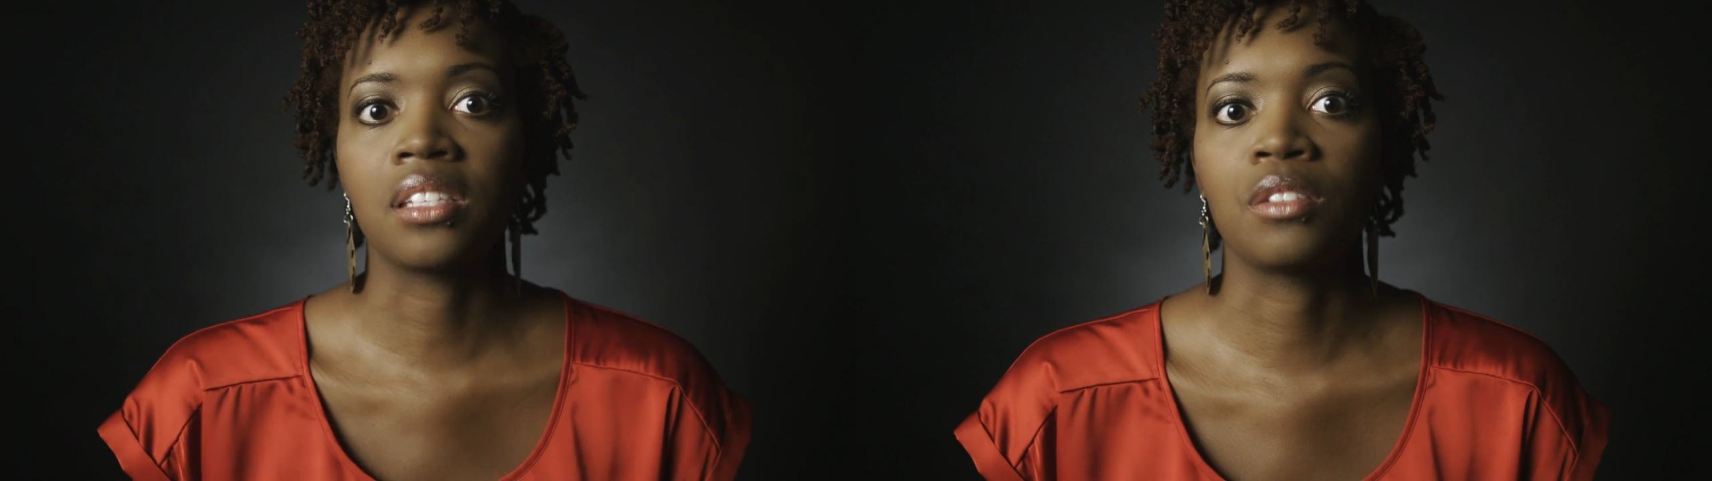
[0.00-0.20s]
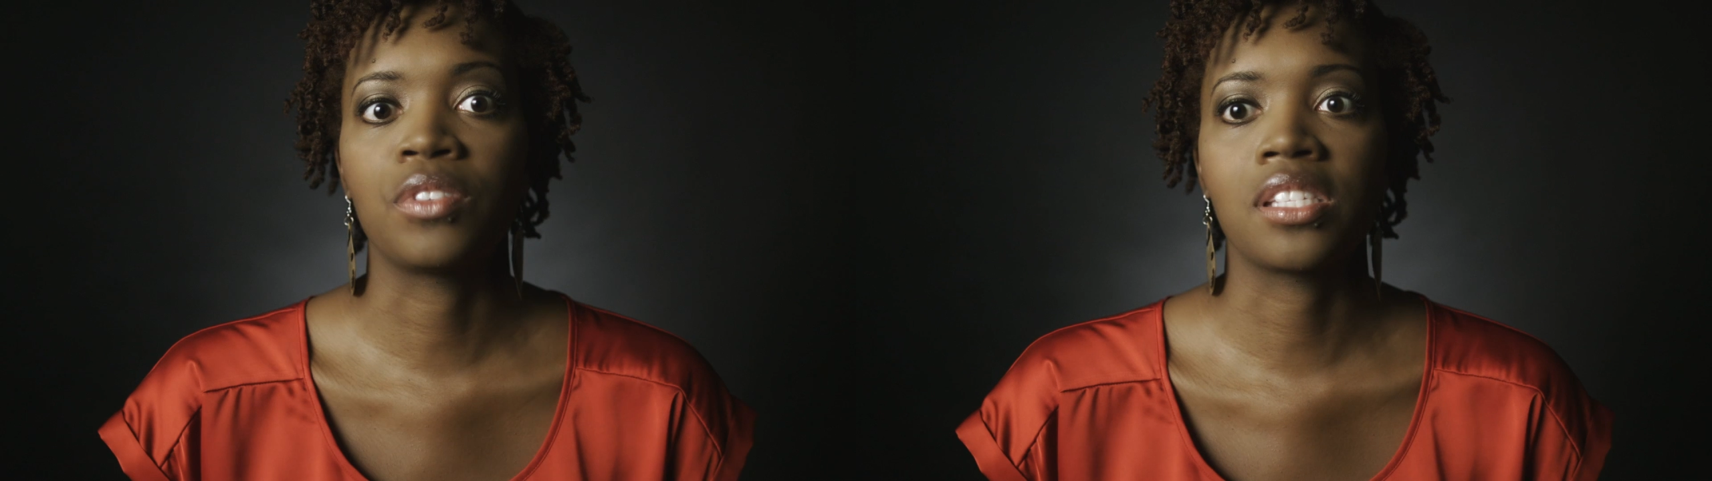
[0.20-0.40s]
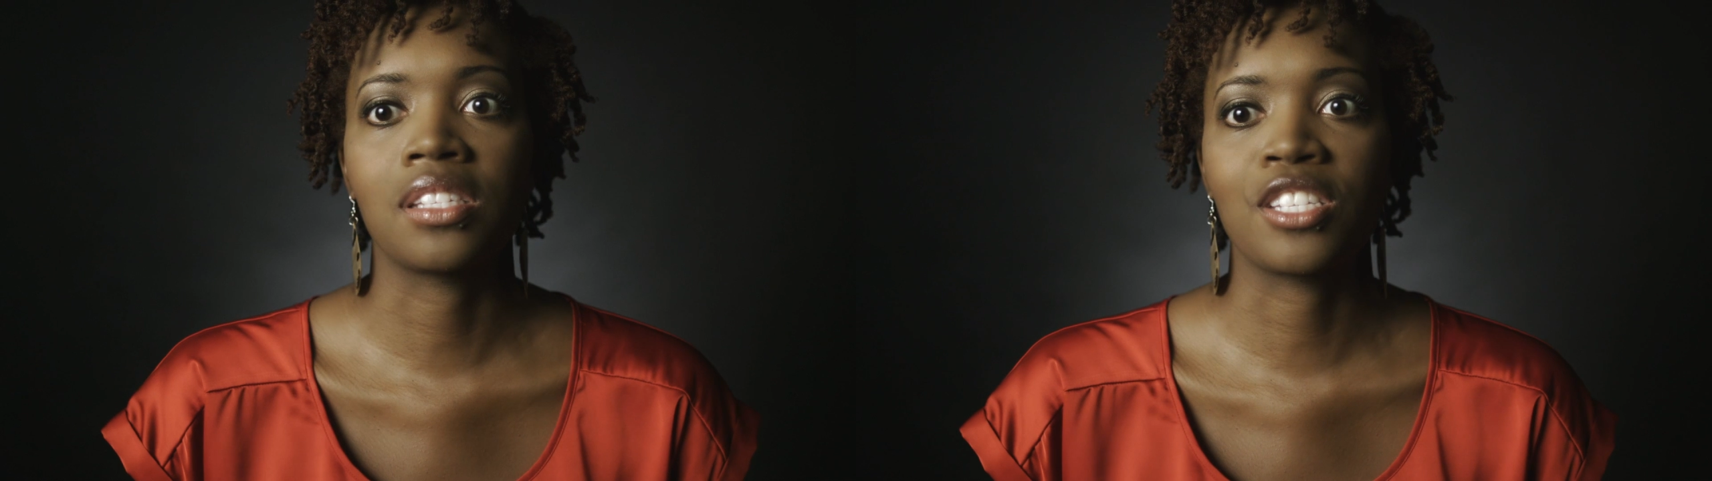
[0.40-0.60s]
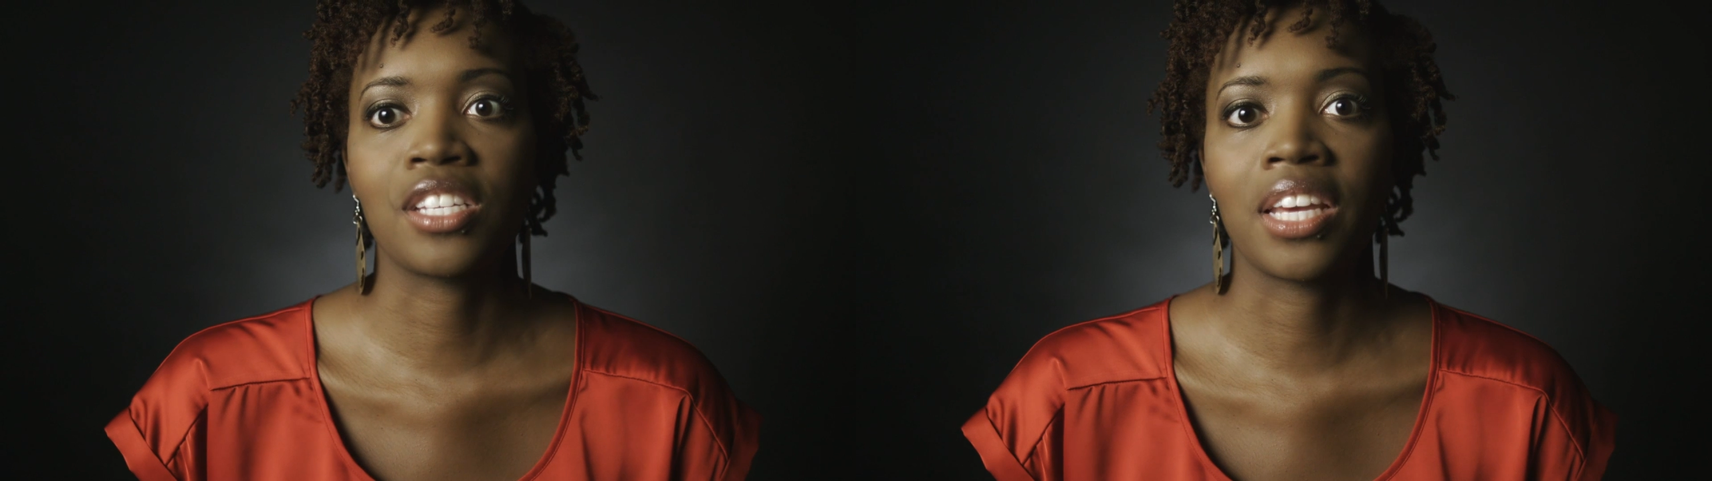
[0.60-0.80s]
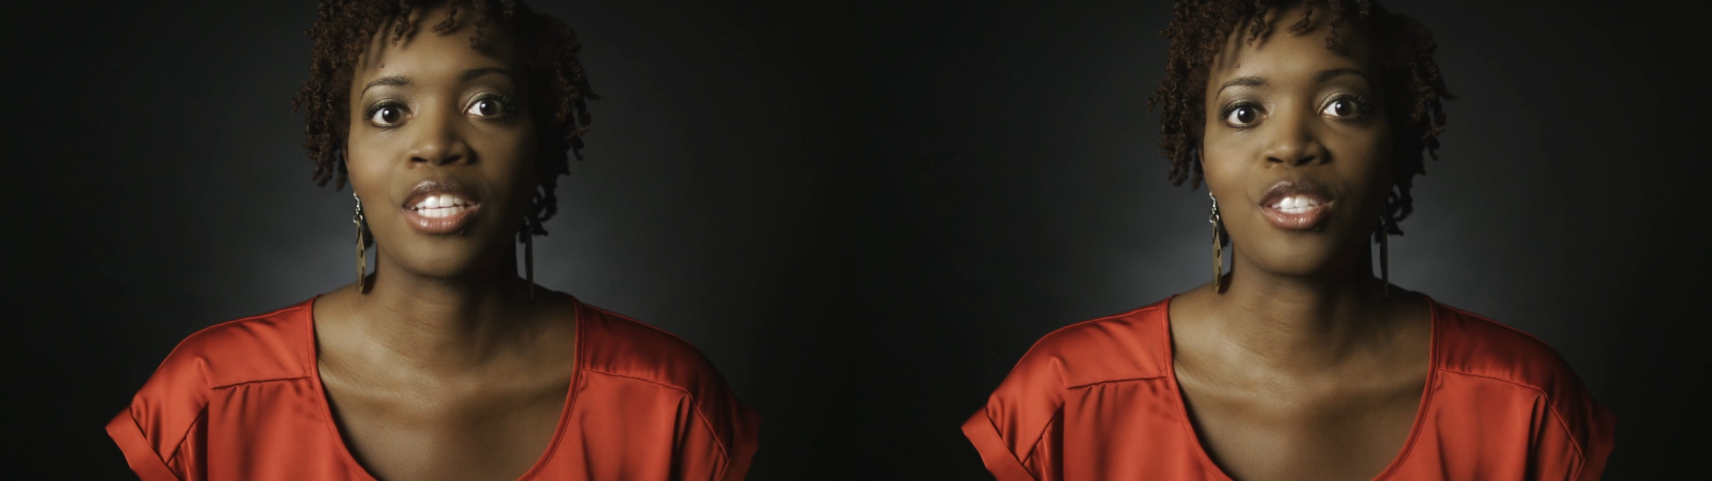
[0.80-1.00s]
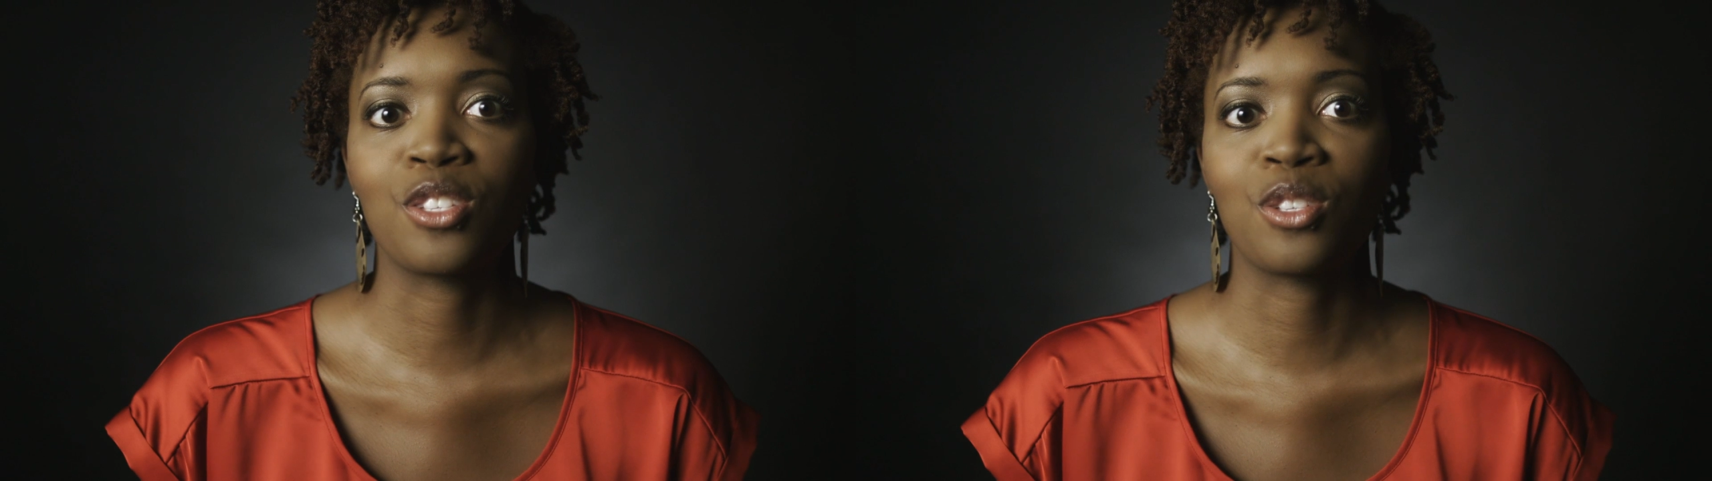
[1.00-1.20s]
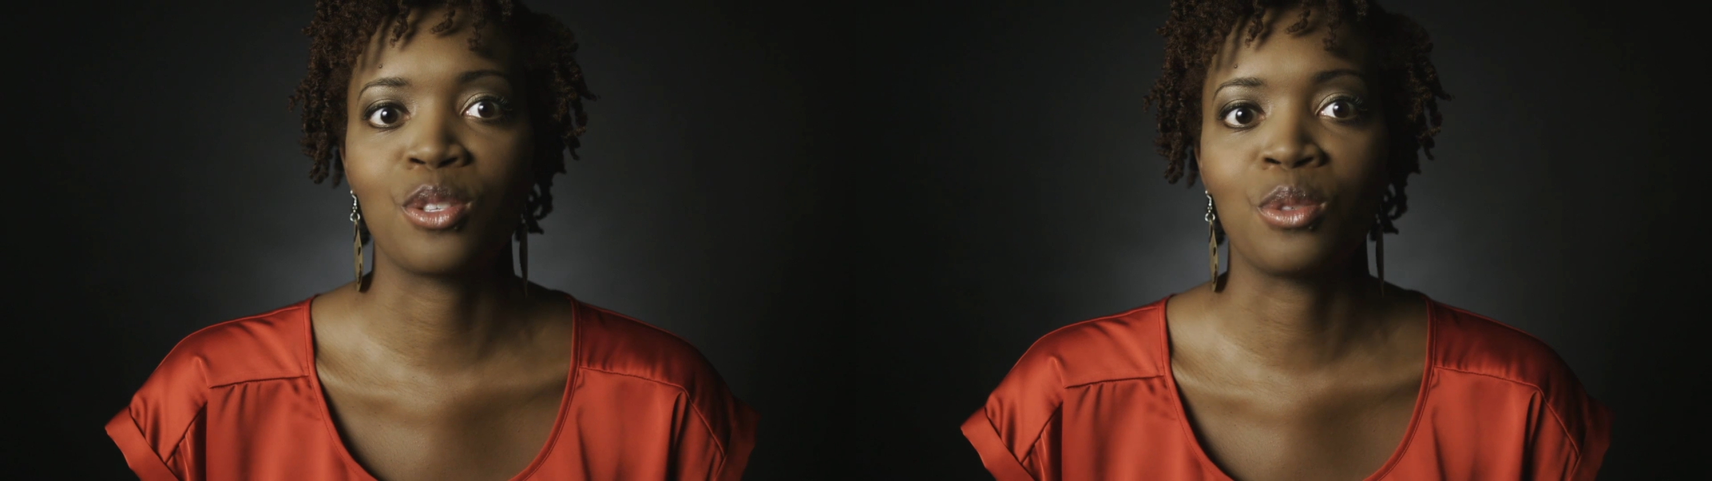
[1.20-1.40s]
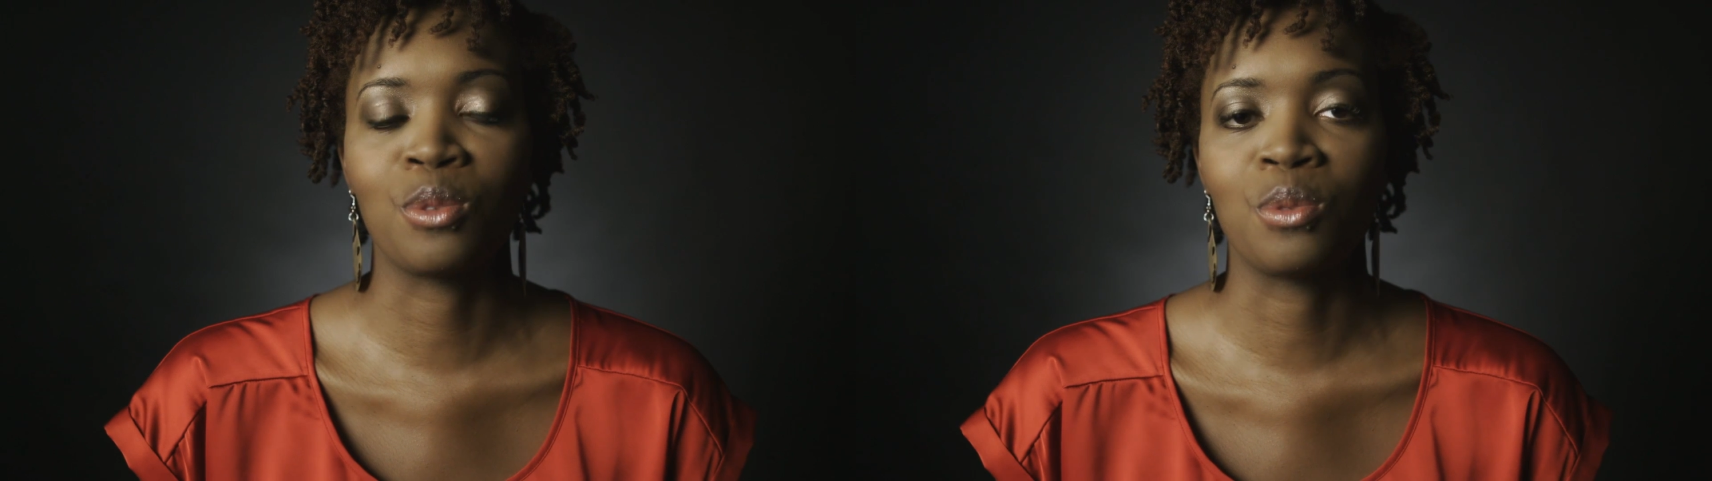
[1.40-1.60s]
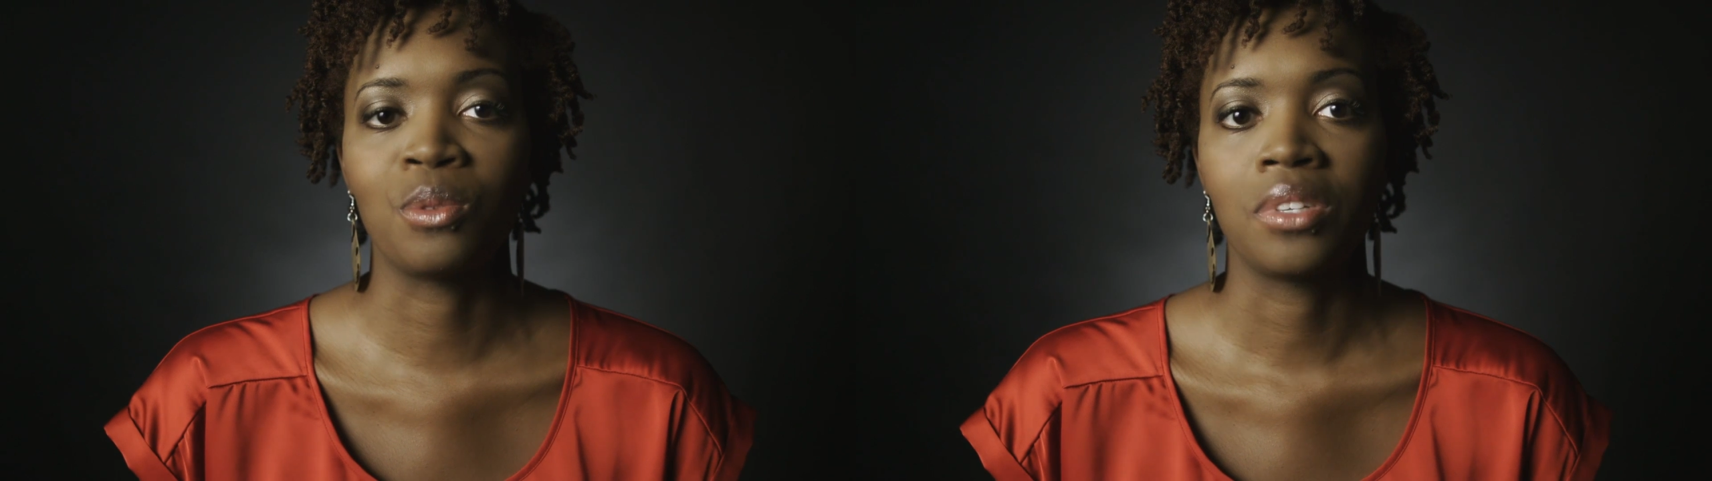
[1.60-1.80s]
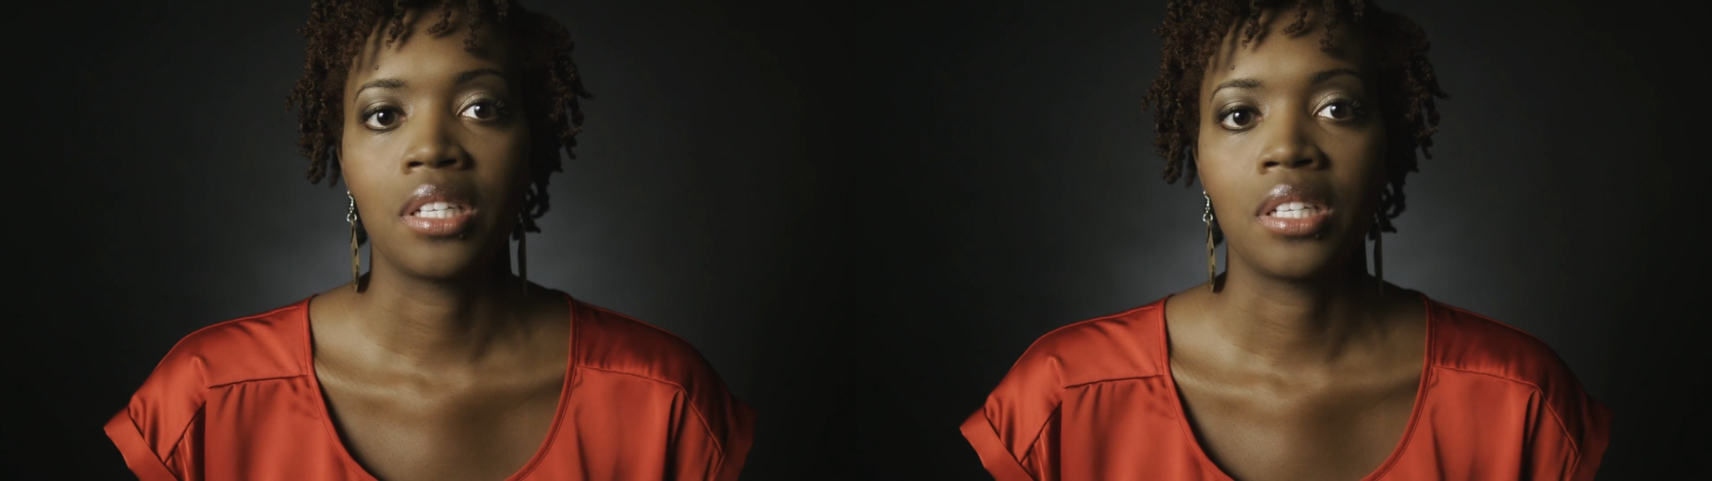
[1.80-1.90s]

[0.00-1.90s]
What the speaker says: give us a chance to